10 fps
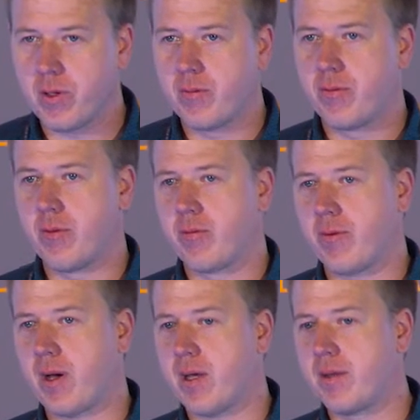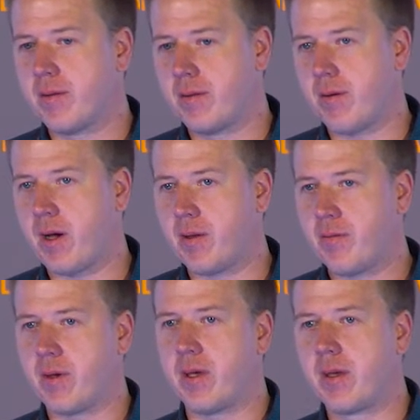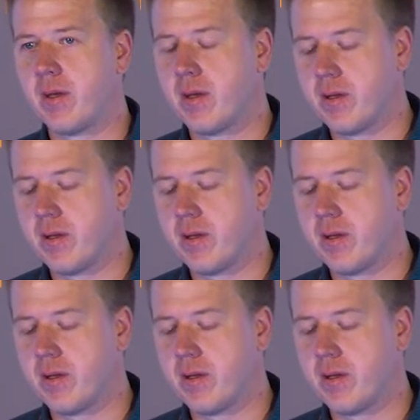if you find the right way